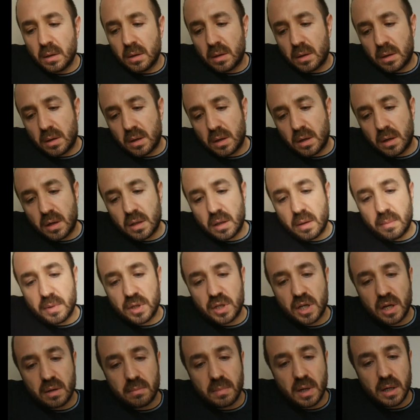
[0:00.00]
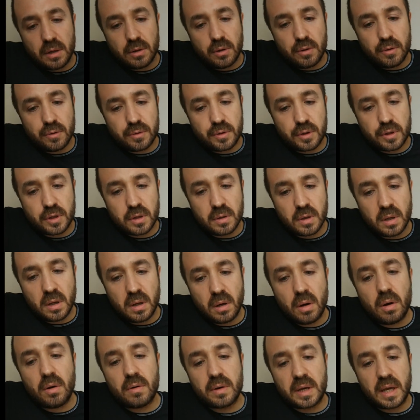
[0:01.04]
let me check my notes.
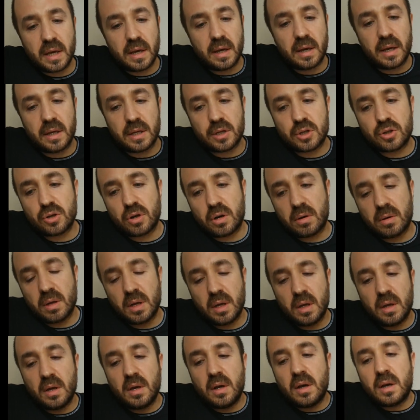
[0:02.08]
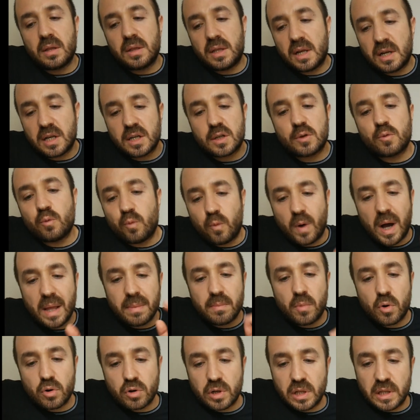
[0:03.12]
Okay, so there's one
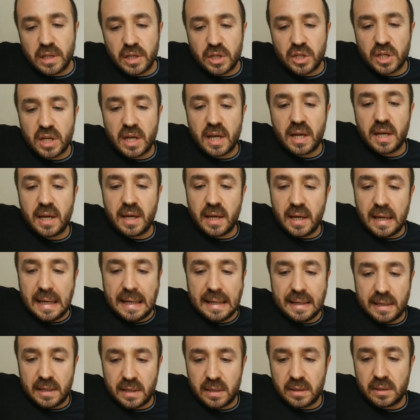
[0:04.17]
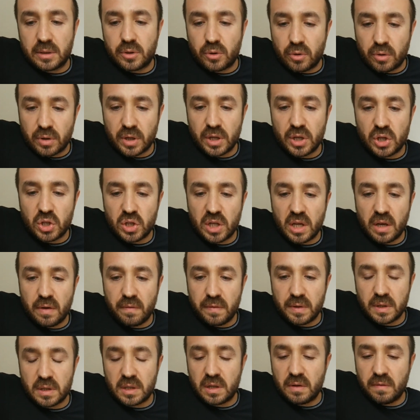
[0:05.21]
more cliche in Turkish
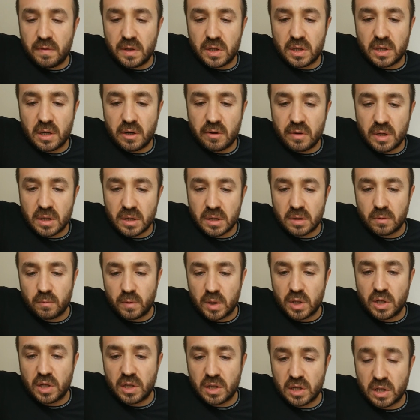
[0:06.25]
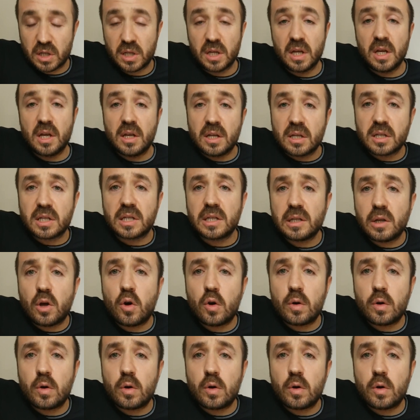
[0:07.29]
TV series, which is slow